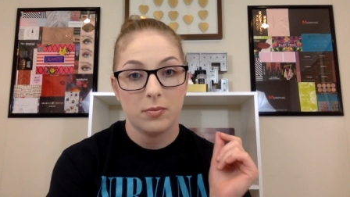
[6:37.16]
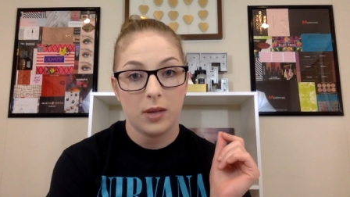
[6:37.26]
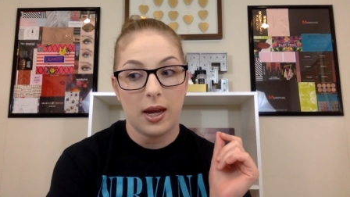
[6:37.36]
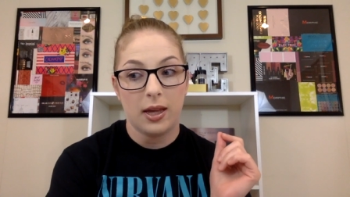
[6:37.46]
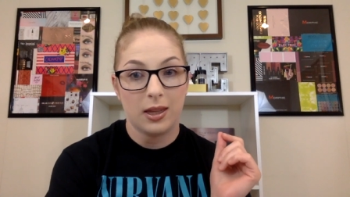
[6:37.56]

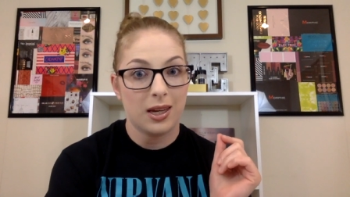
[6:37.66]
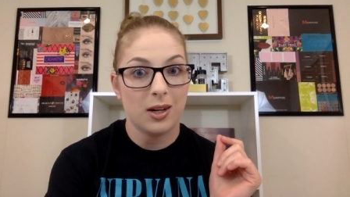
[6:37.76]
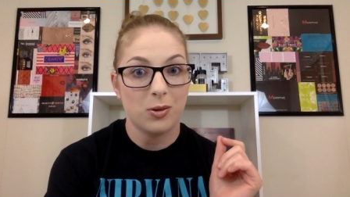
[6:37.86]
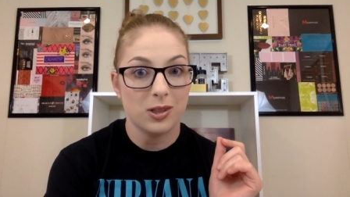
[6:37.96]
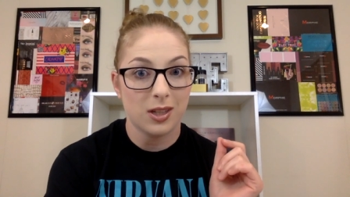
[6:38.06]
And the
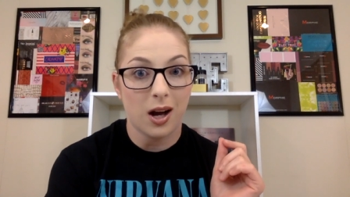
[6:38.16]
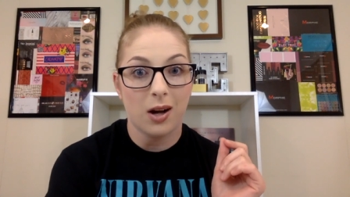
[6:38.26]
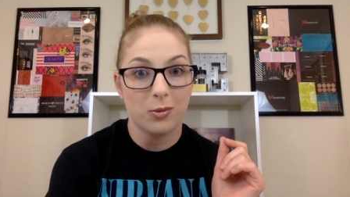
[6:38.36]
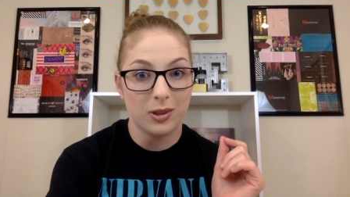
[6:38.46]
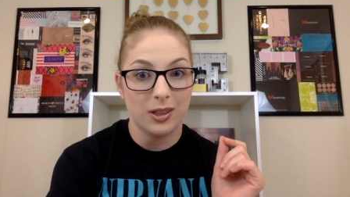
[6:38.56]
kennel is
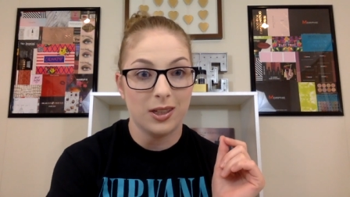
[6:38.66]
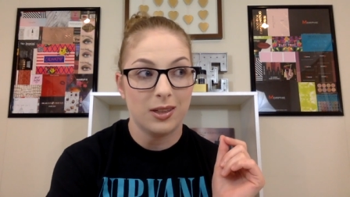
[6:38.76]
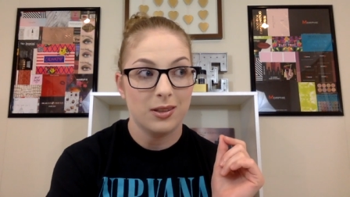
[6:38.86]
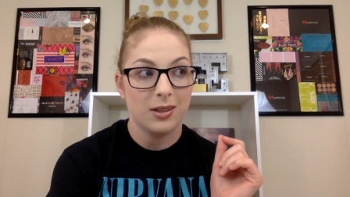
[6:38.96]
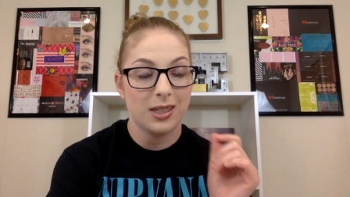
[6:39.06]
not really
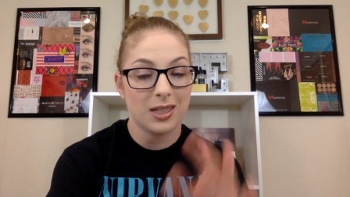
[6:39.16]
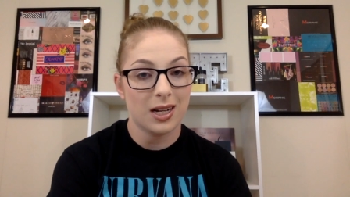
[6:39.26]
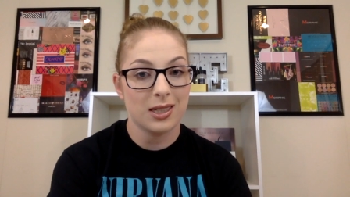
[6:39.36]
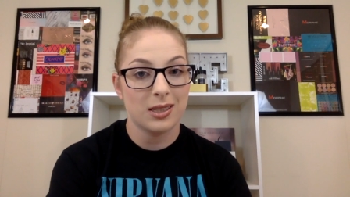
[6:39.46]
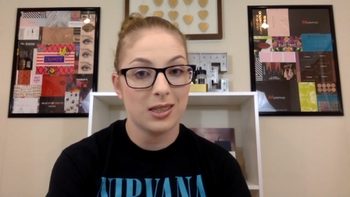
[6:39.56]
it's
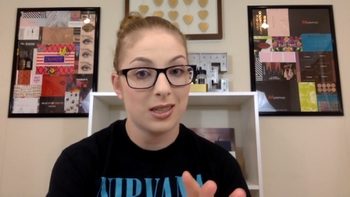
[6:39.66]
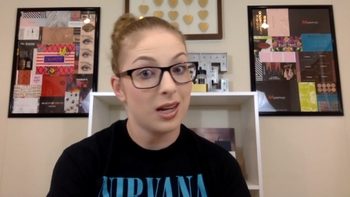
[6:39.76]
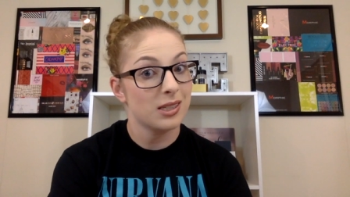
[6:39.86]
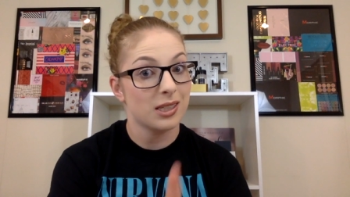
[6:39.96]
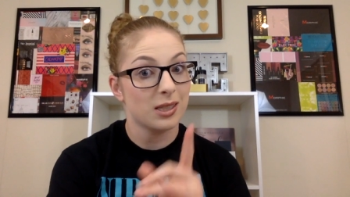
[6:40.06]
not it's
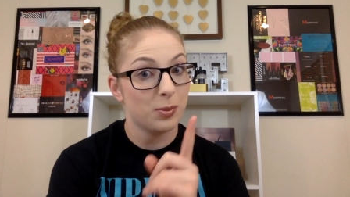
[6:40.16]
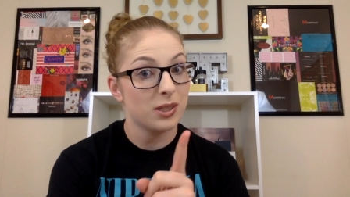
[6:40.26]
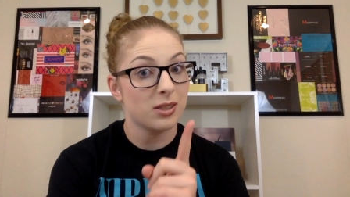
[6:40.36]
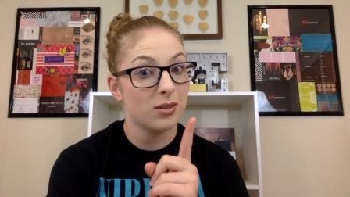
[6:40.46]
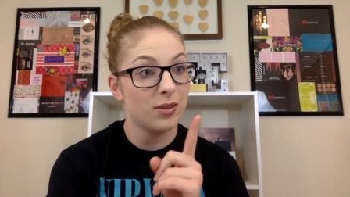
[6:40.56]
not as
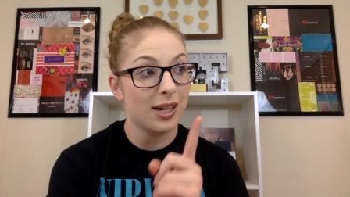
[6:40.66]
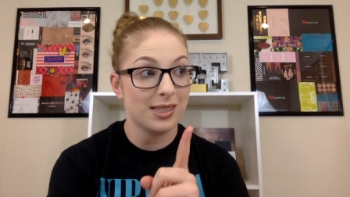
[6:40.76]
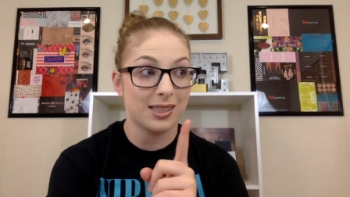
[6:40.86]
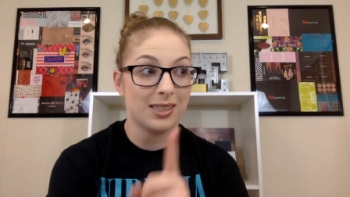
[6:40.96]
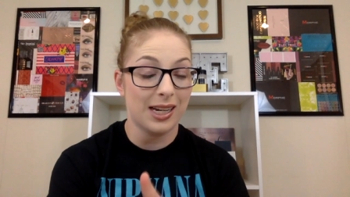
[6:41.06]
expensive as
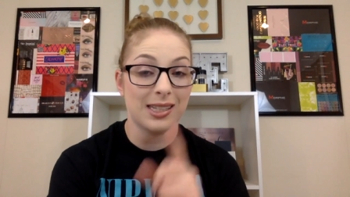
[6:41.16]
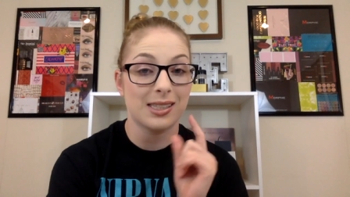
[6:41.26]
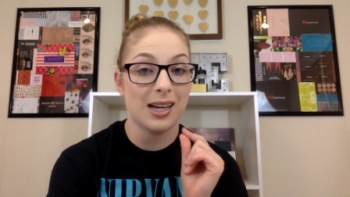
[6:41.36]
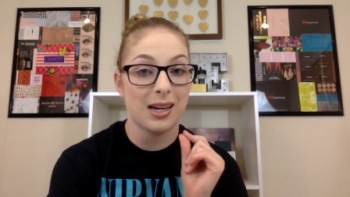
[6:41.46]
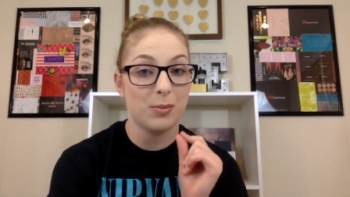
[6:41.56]

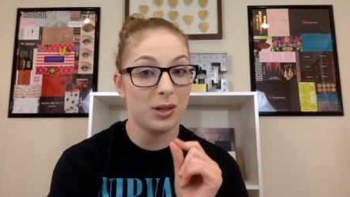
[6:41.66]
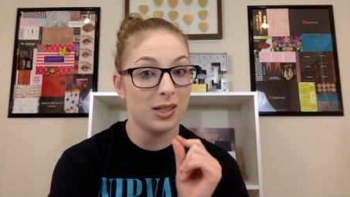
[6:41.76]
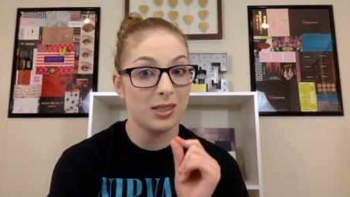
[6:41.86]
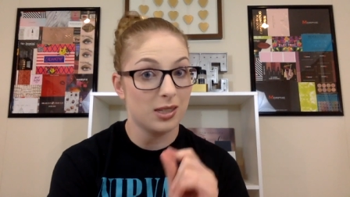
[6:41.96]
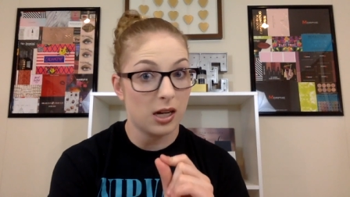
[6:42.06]
stateside, but it
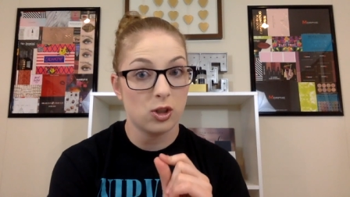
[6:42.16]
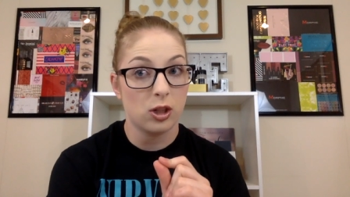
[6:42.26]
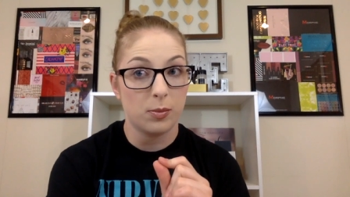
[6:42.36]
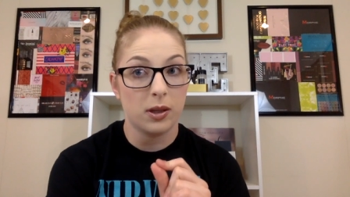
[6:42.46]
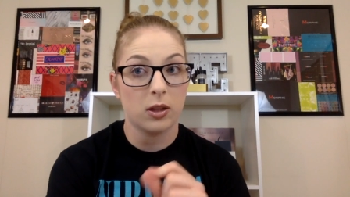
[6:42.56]
is not
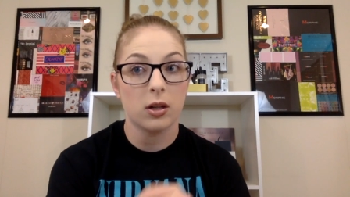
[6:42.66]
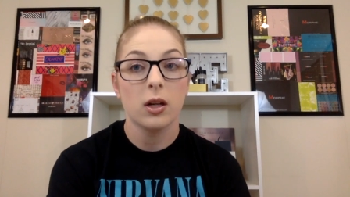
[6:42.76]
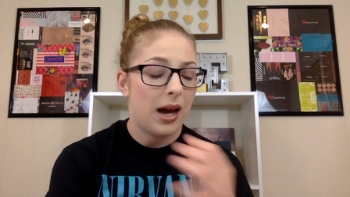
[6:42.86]
cheap either.